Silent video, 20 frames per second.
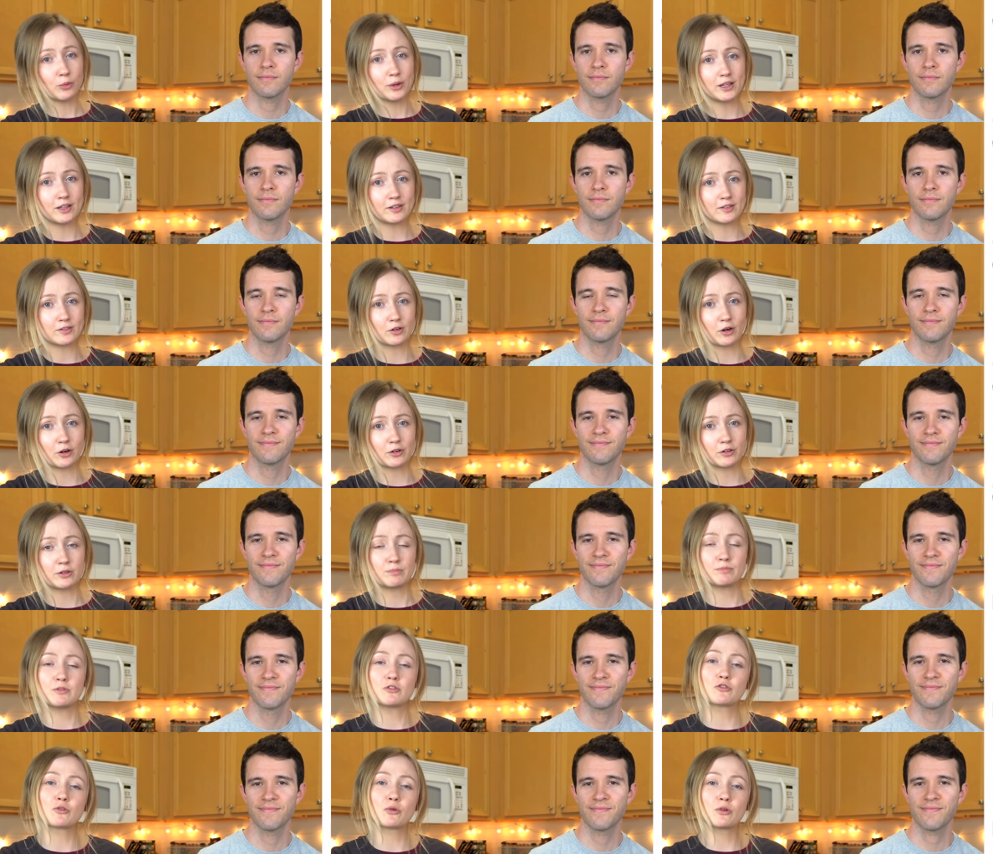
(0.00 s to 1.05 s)
Speaker 1: we get started,
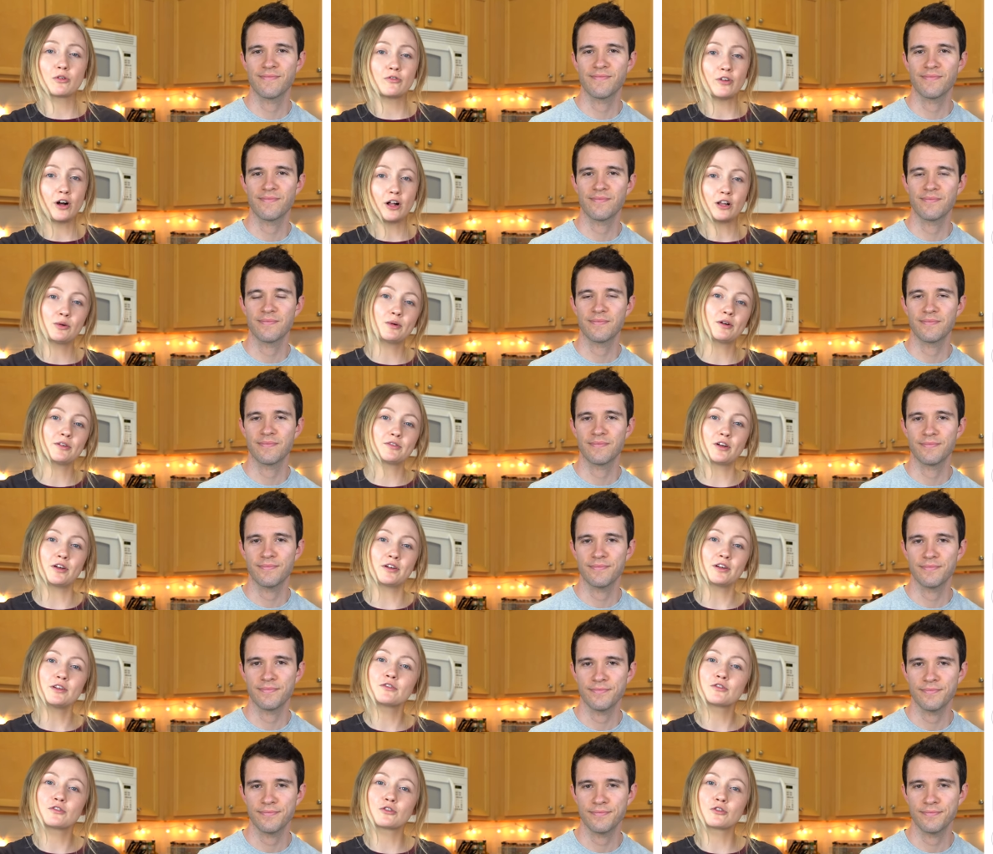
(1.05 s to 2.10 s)
be sure to follow us on
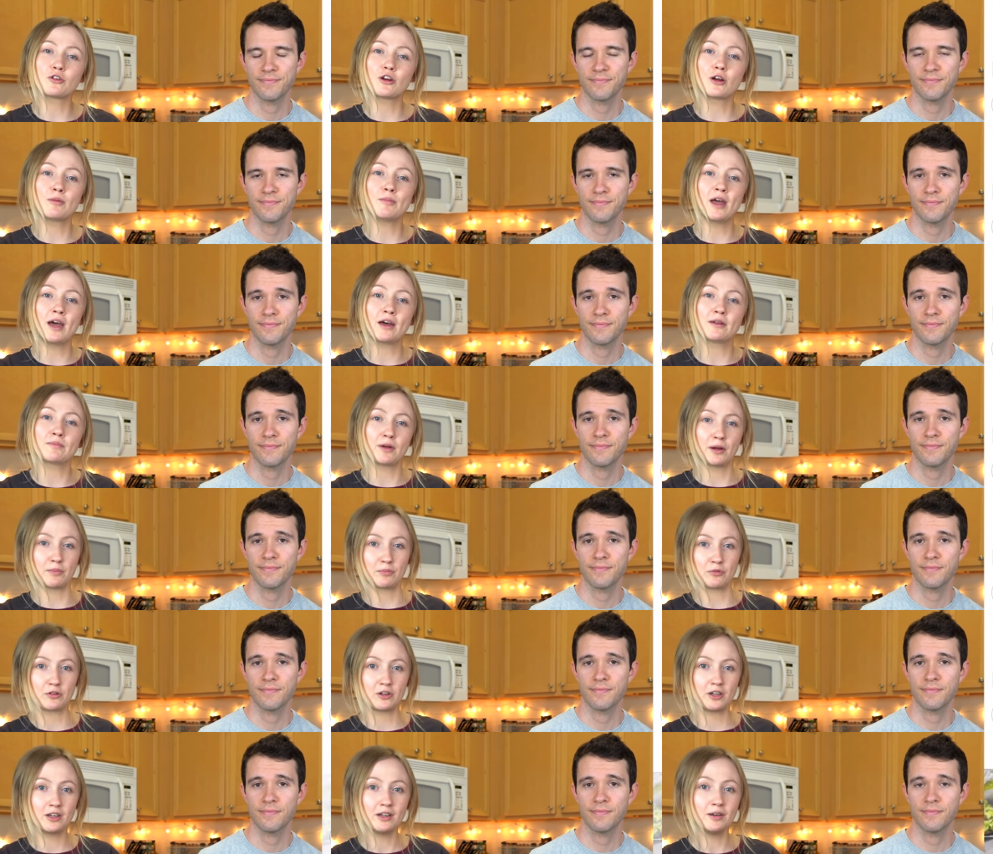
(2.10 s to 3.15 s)
Instagram at
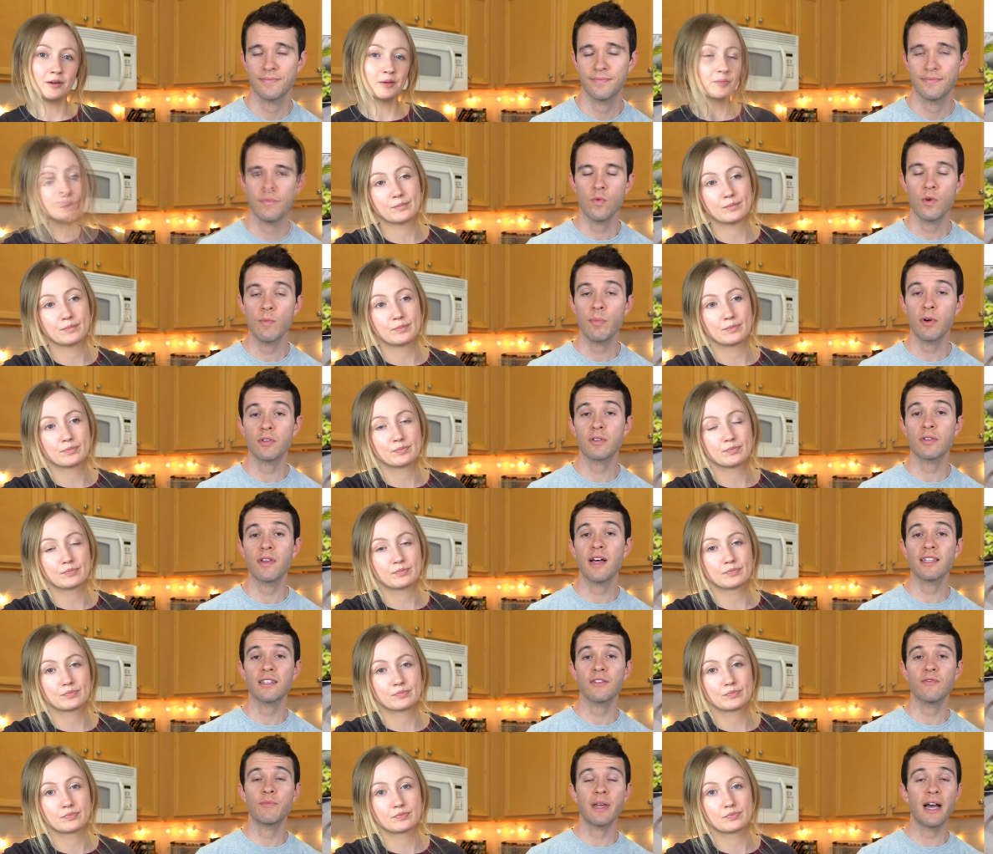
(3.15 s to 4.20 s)
Pepper Geek.
Speaker 2: We post
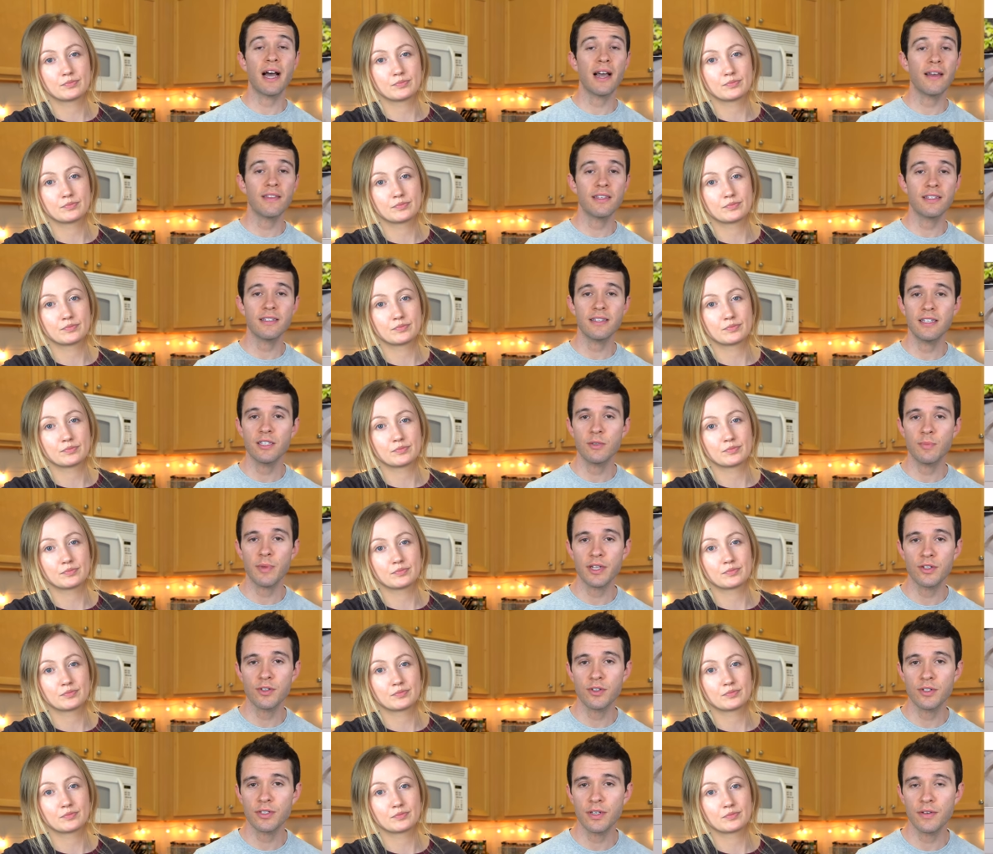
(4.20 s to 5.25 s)
lots of behind the scenes
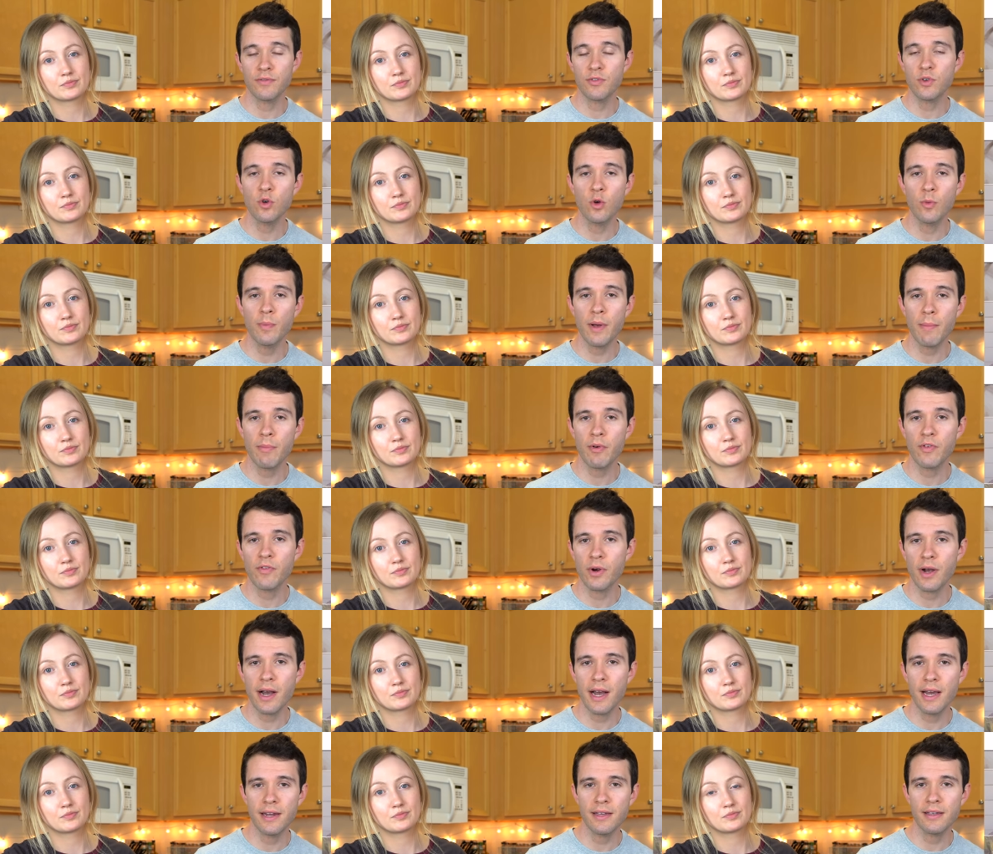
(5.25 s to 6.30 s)
pictures of cool pepper
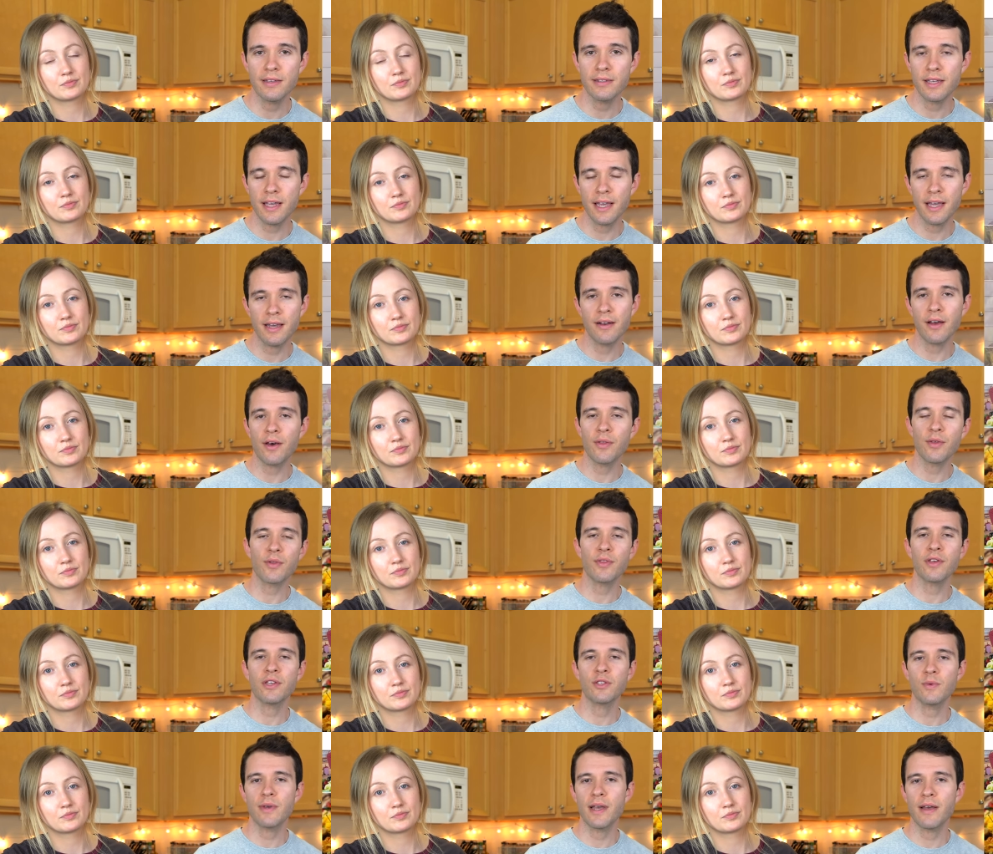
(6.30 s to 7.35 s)
varieties and other
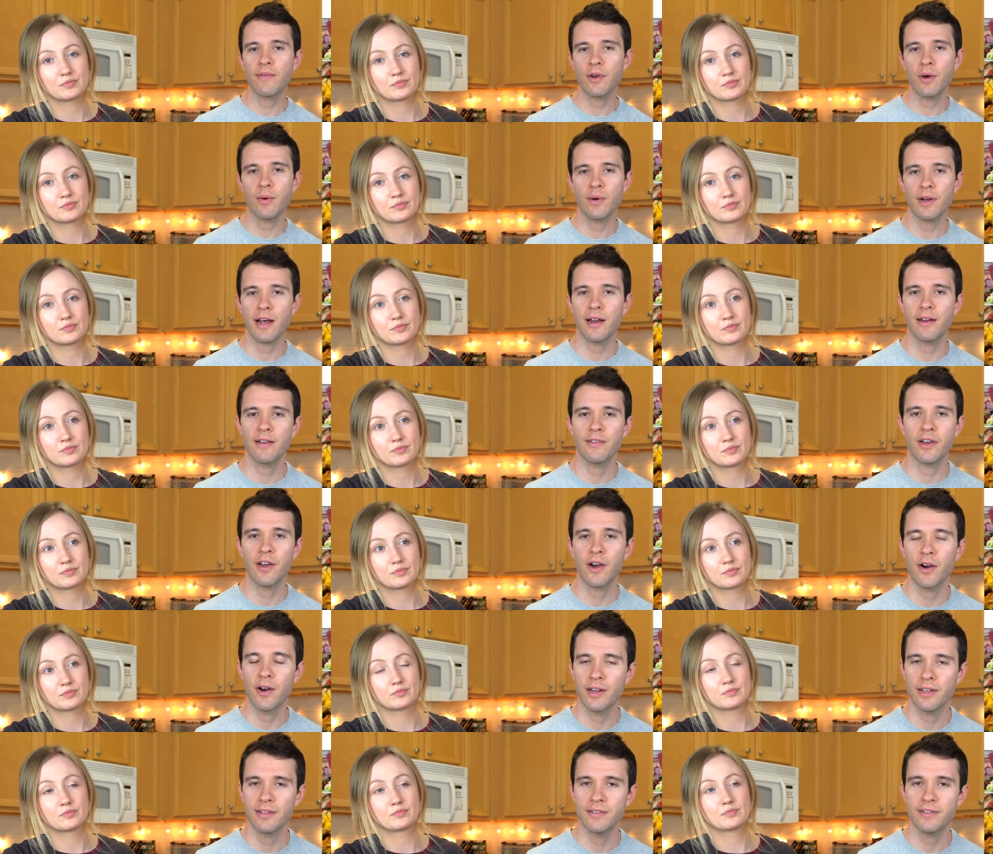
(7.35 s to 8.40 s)
things we have going on in the
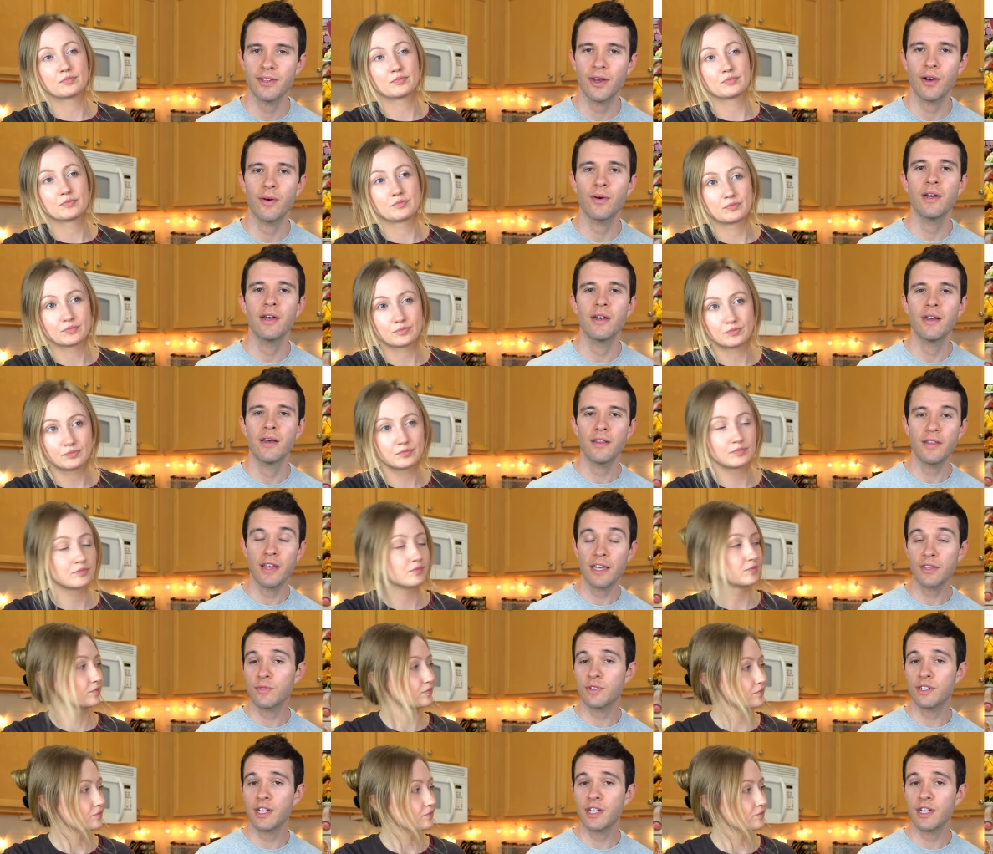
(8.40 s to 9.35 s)
garden, so thanks for